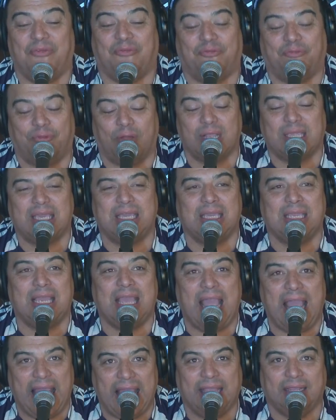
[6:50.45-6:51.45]
I
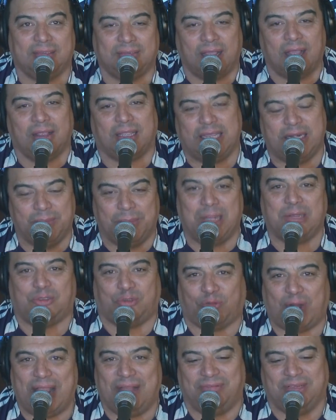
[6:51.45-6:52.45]
fucking hate talking
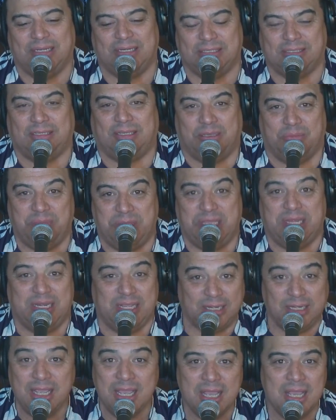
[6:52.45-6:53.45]
about traveling as a
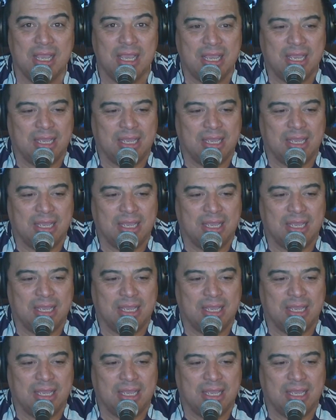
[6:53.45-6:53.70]
comedian,